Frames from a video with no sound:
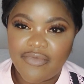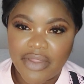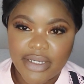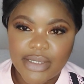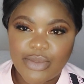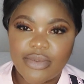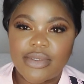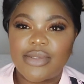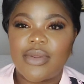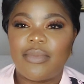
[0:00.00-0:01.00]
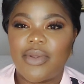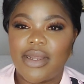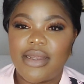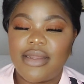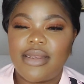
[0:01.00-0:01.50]
very soon so I'm
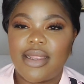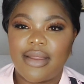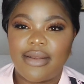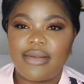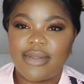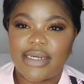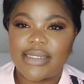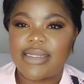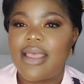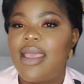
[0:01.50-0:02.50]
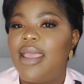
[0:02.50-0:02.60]
gonna need a green dress